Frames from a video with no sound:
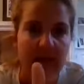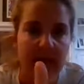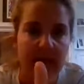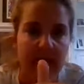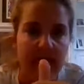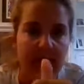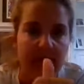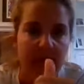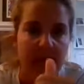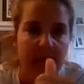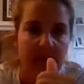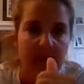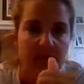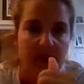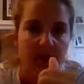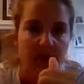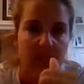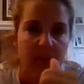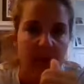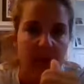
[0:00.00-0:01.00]
lengthen your
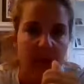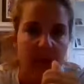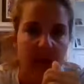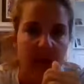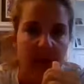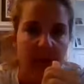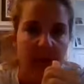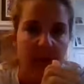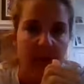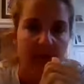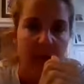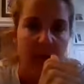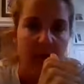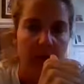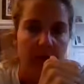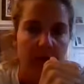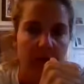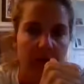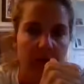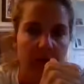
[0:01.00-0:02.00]
upper body
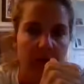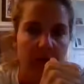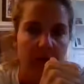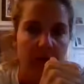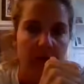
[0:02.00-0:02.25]
forward.